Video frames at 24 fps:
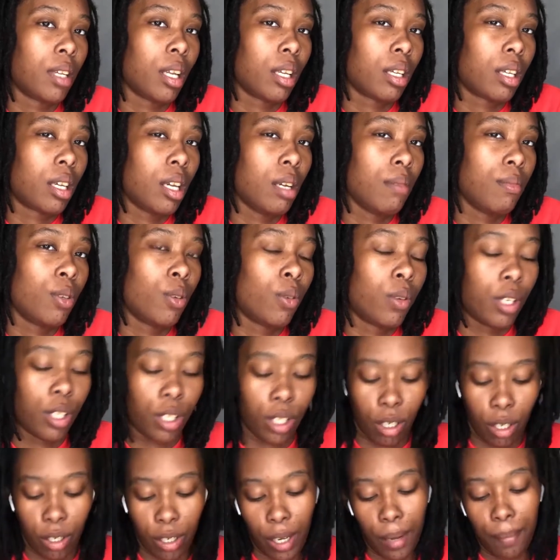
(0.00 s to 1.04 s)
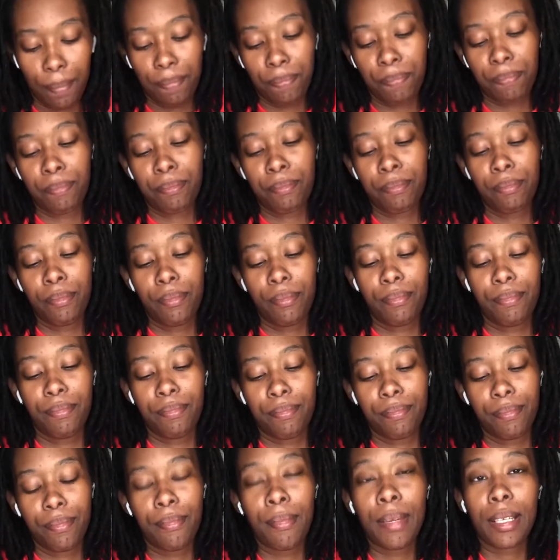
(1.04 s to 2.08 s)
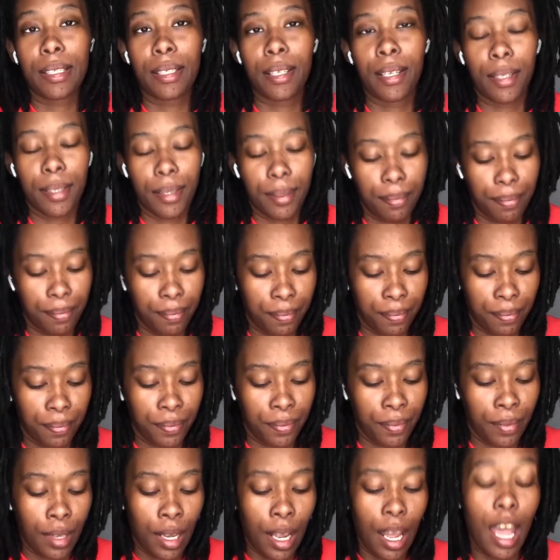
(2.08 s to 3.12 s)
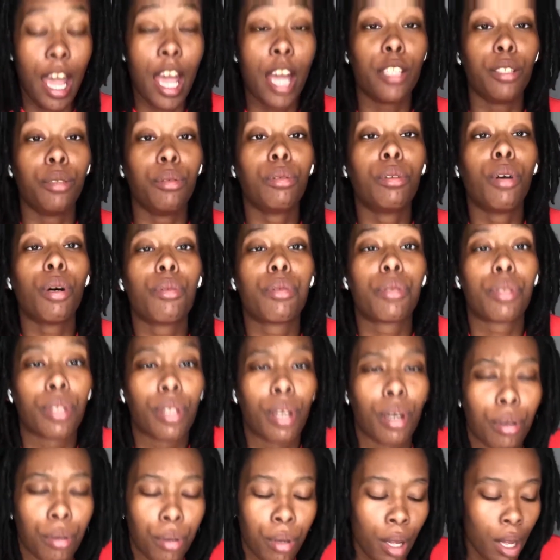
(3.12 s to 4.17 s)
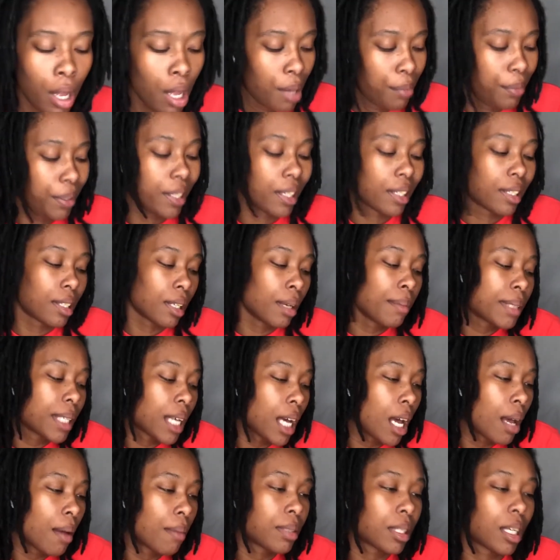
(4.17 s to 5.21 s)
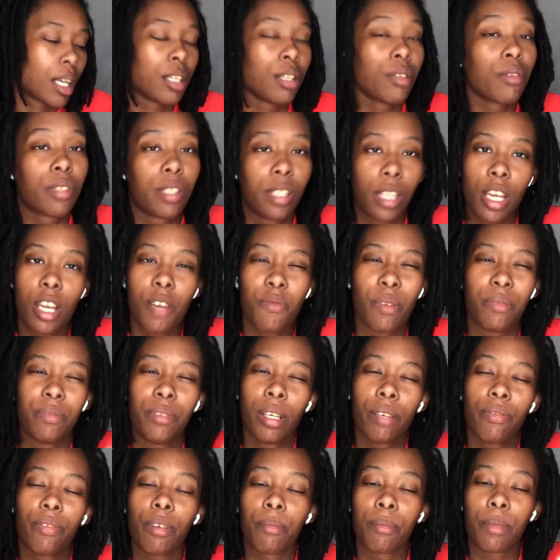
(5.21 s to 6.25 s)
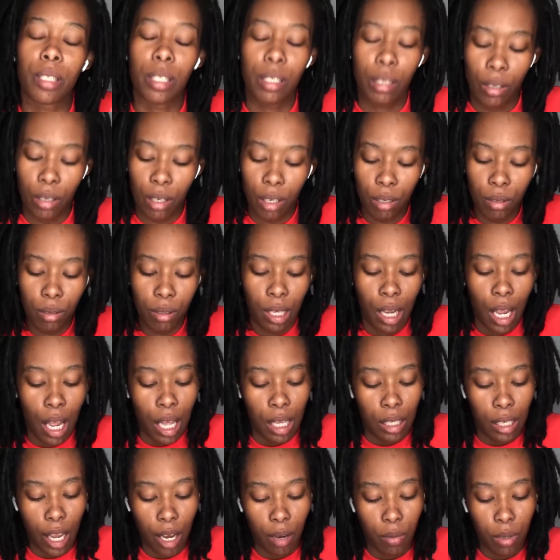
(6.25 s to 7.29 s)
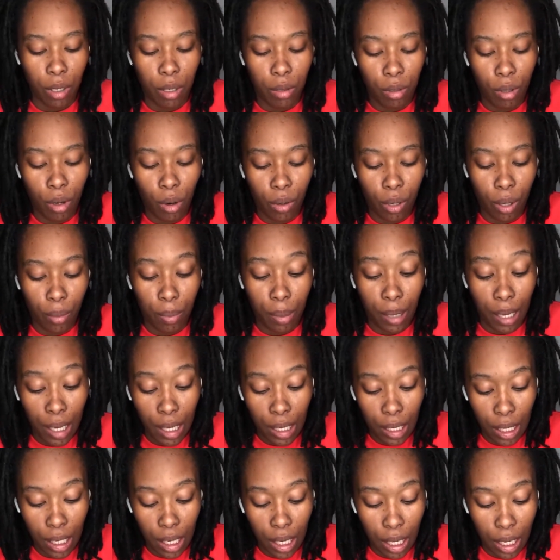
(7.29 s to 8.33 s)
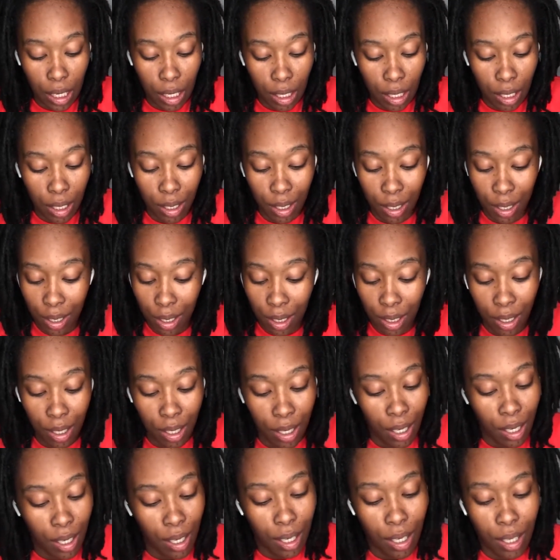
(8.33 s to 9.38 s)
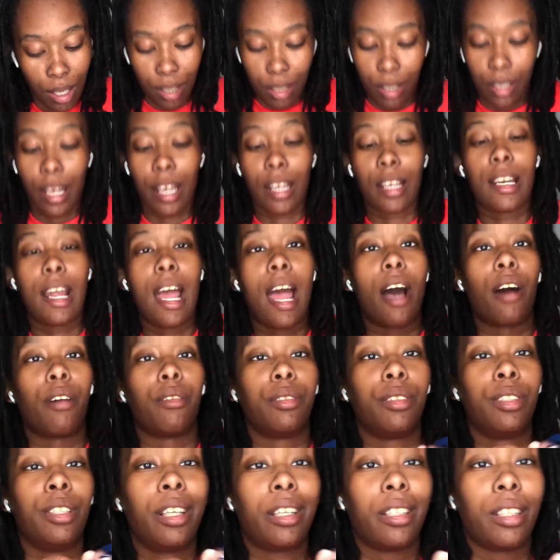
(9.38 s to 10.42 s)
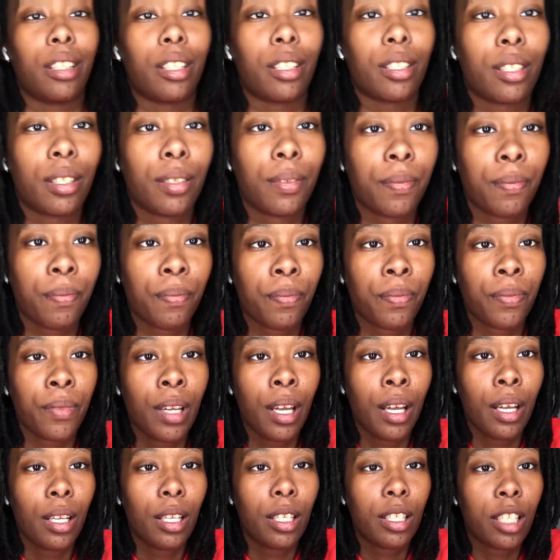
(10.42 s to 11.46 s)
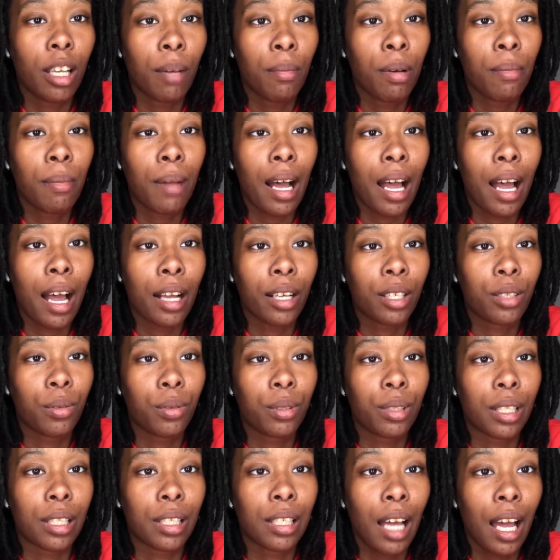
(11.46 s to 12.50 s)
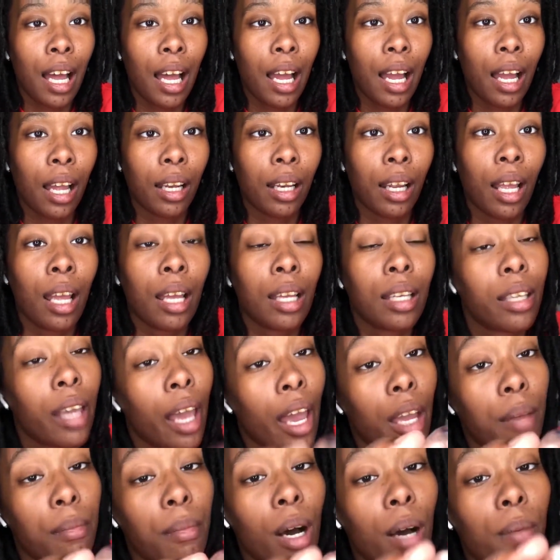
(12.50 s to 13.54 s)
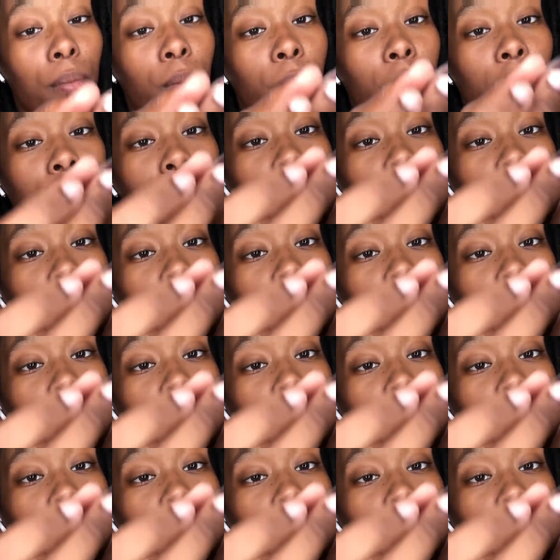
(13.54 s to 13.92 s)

to keep doing this shit all day. Make sense? and you go slow, because sometimes, and you'll see with different materials, like when you go to peel it, like now, look at this. Some of my actual design came up when I